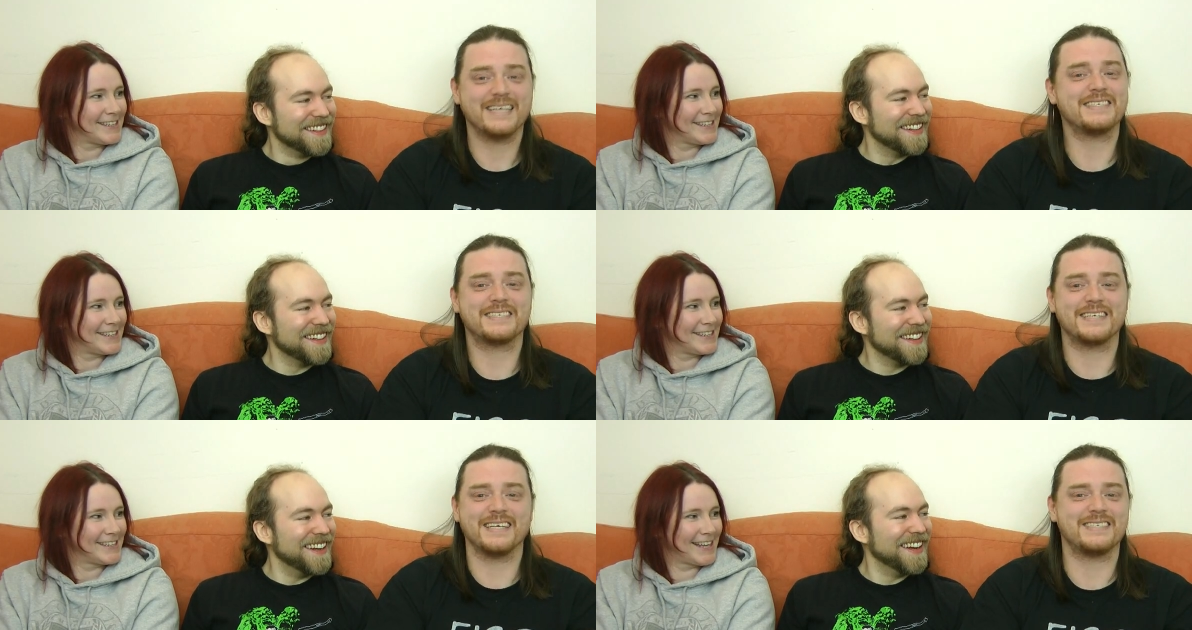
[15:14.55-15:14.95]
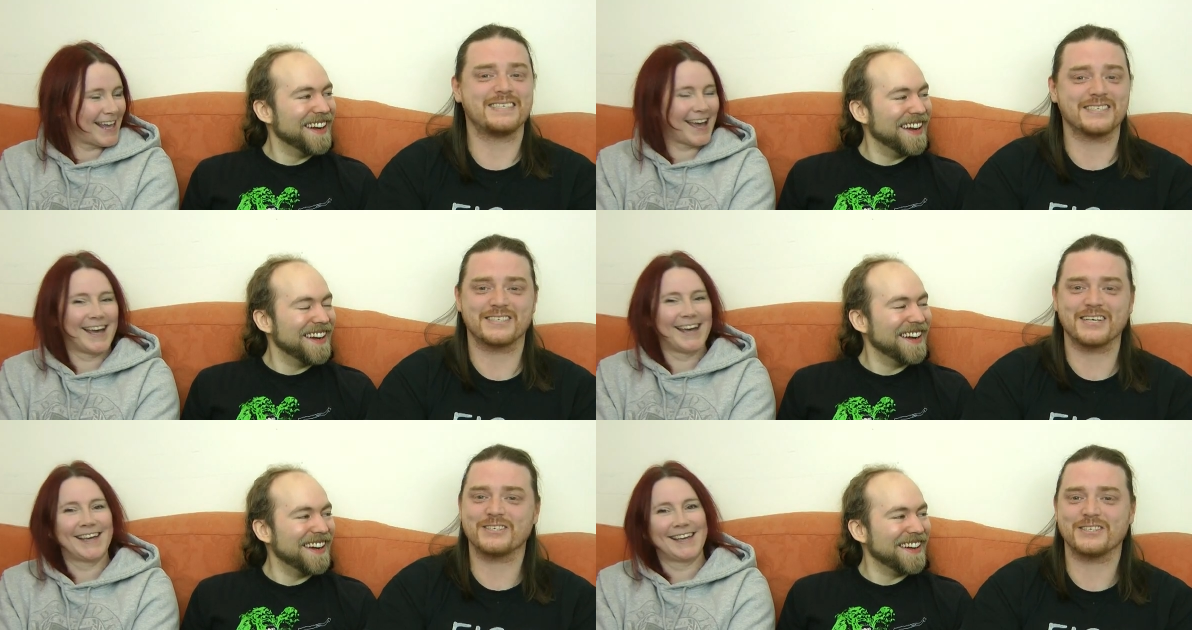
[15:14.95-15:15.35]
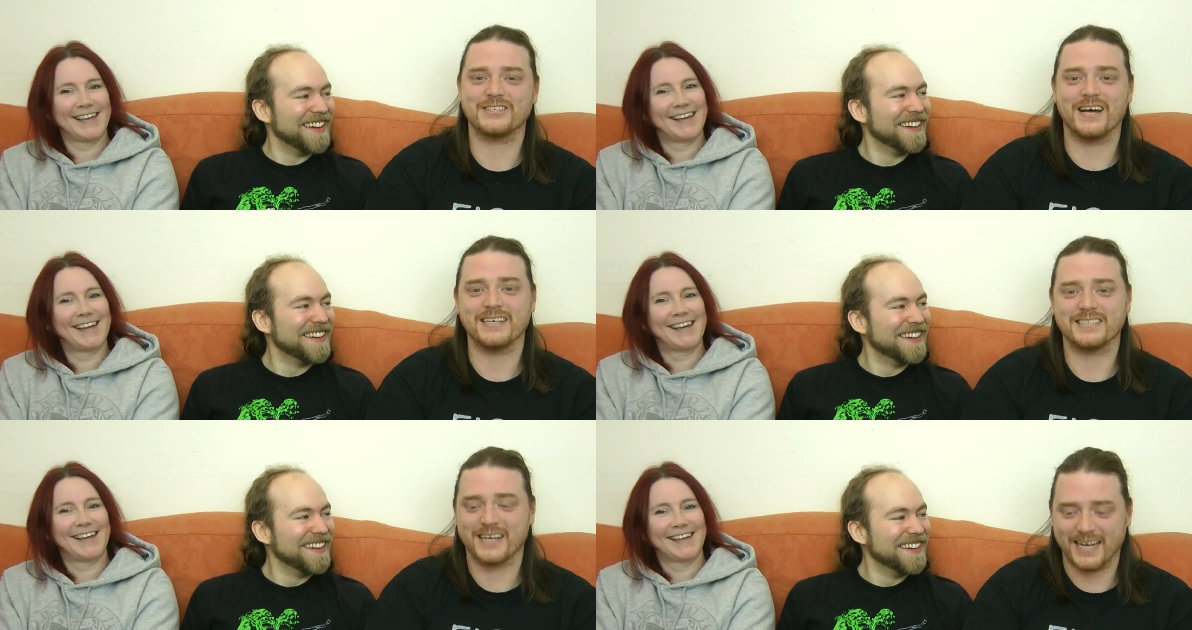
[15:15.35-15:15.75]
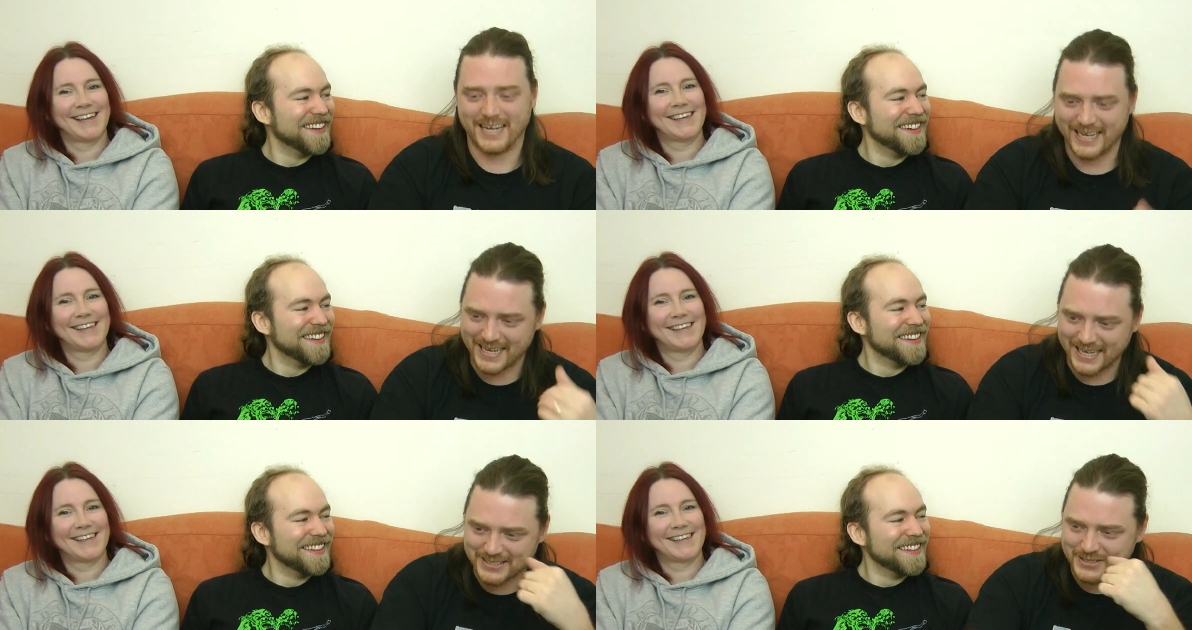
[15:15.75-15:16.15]
Speaker 1: He's, he's such a nice guy.
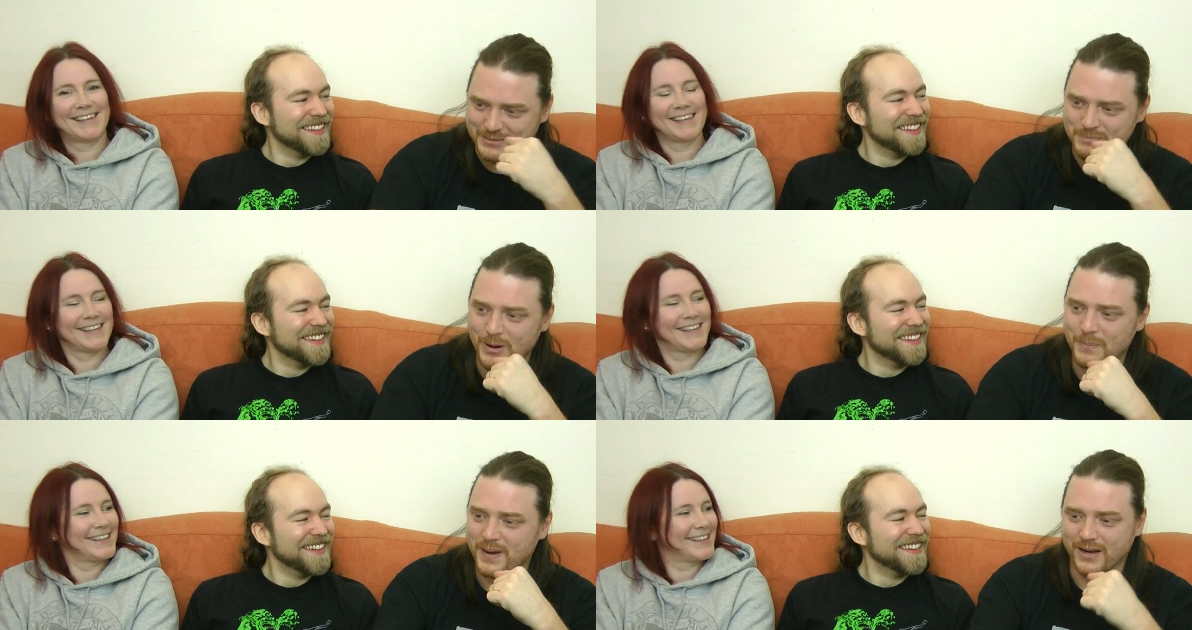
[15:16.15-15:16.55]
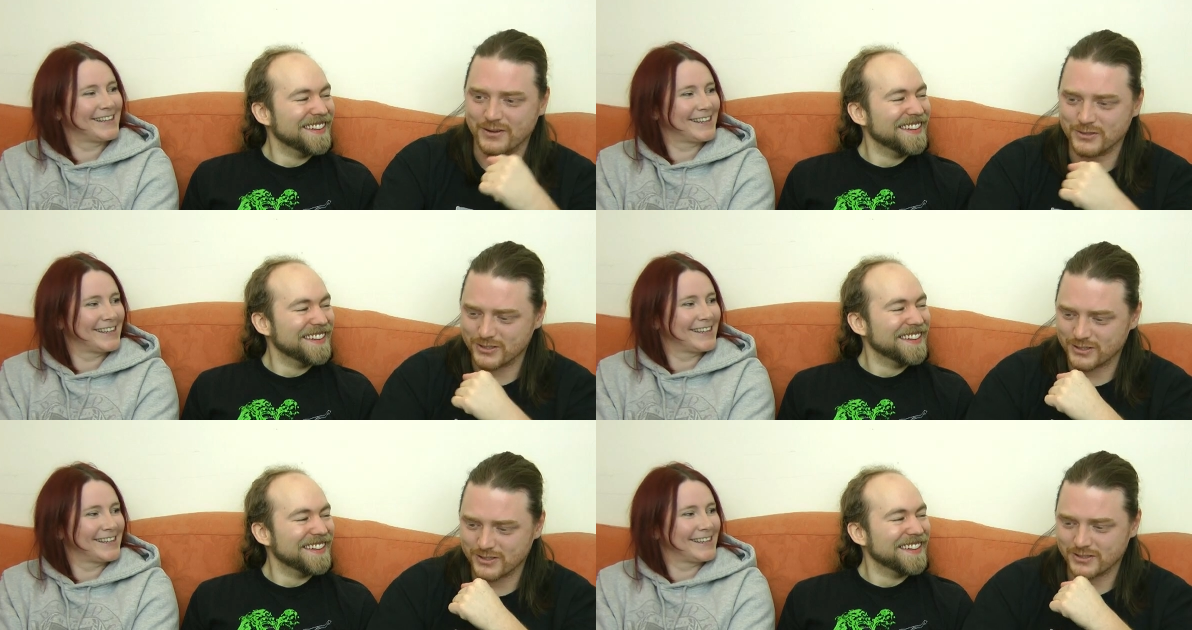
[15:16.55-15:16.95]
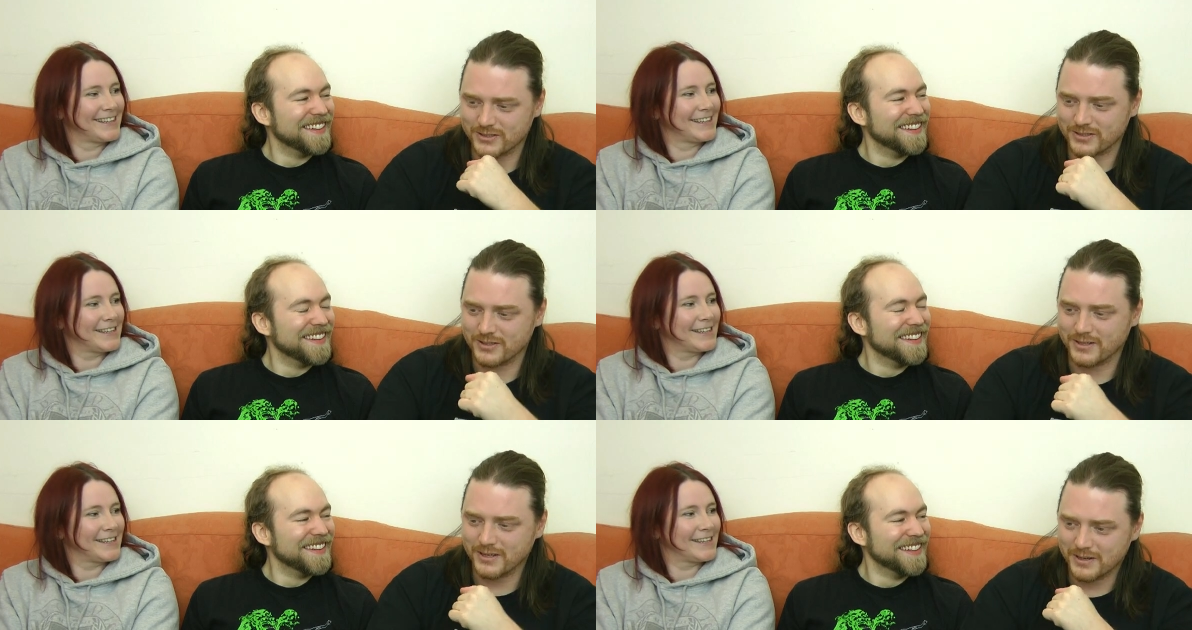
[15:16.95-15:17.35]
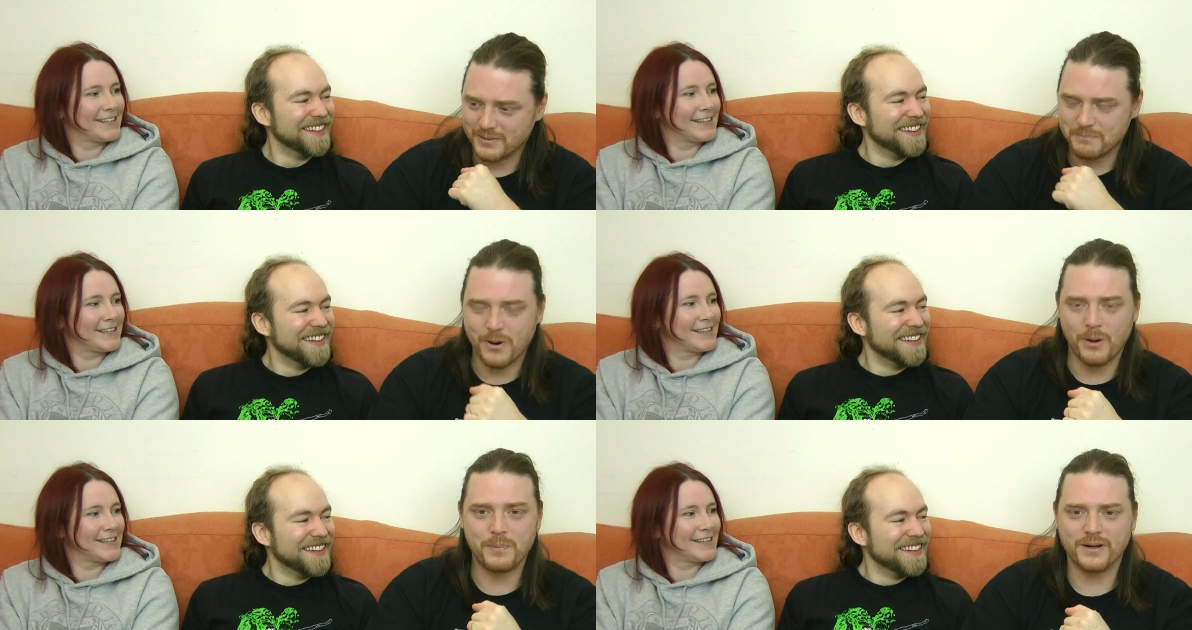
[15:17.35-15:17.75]
He gets the mop out and just starts
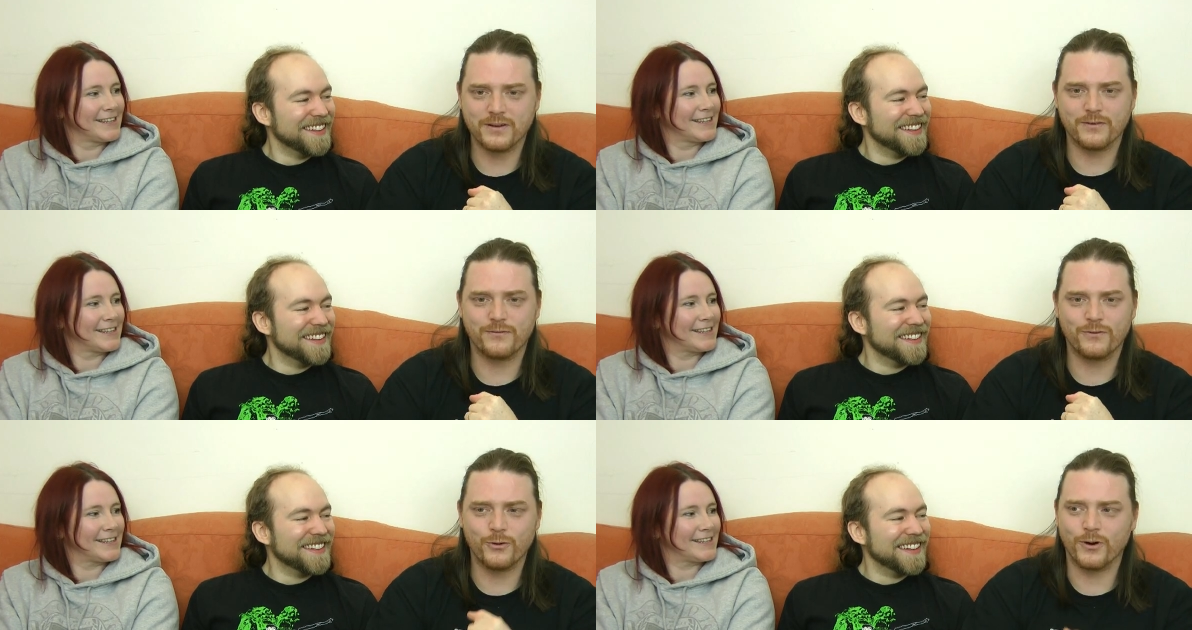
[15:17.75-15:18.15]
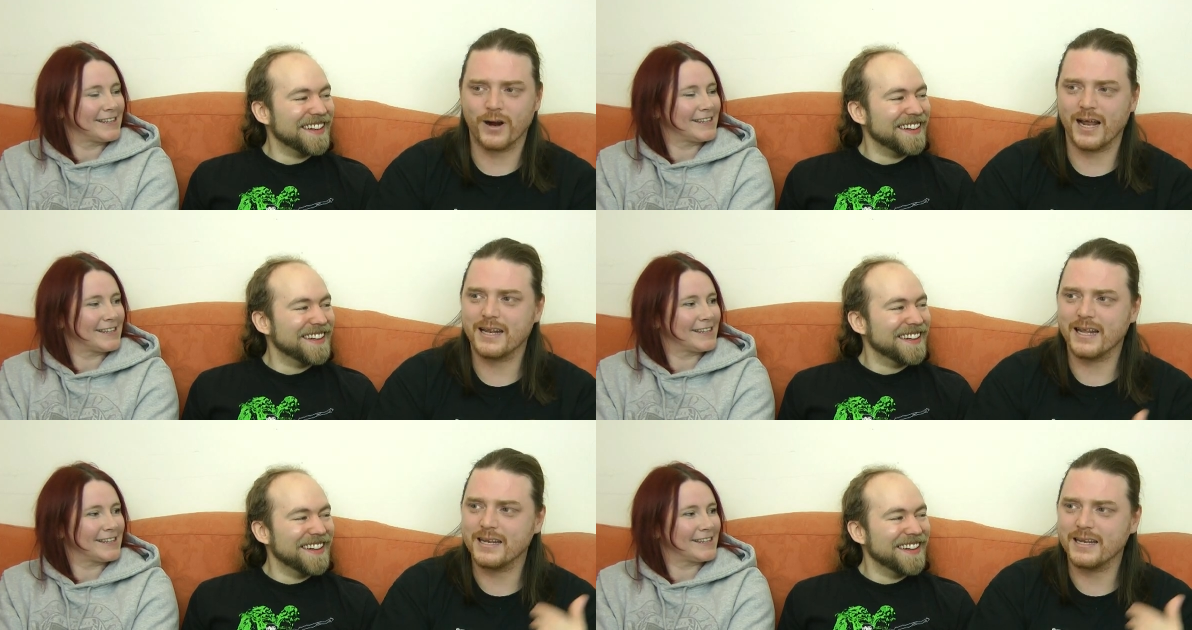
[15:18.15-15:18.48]
mopping the floor,